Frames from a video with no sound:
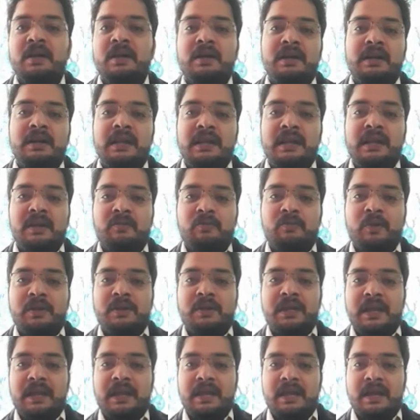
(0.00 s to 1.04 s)
dealing
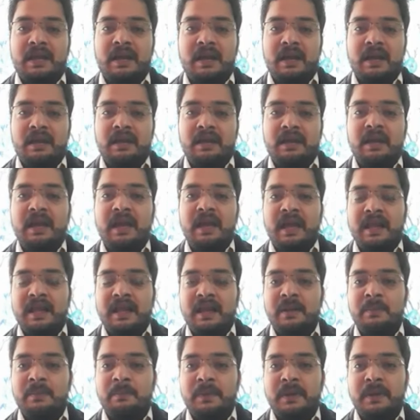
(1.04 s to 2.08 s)
with AI,
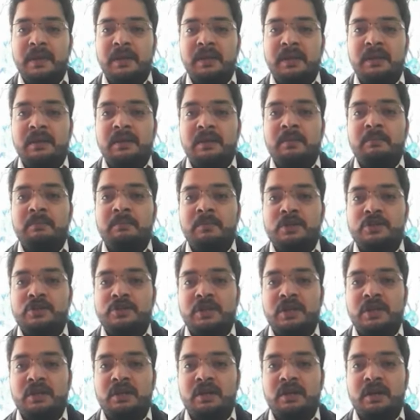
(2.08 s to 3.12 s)
NLP,
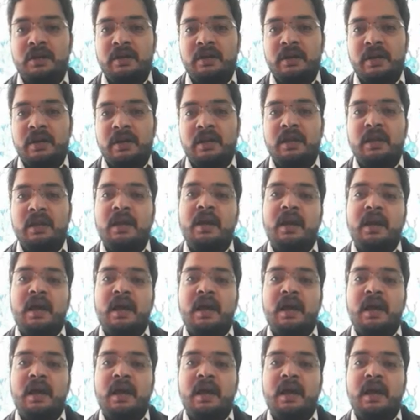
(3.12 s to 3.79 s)
machine learning,